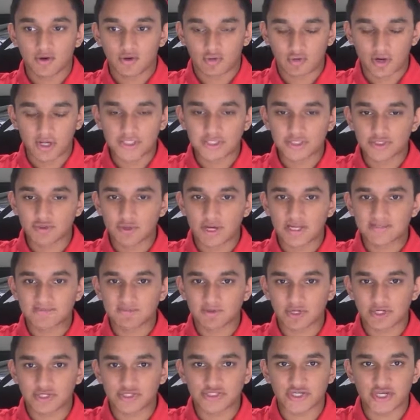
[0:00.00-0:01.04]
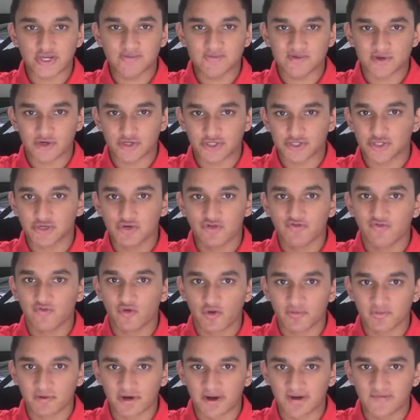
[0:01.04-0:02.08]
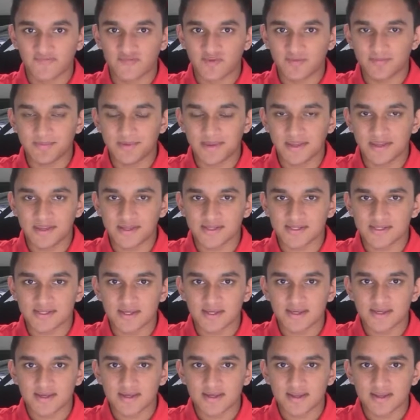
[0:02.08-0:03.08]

Russell Westbrook and James Harden, 2 former MVPs,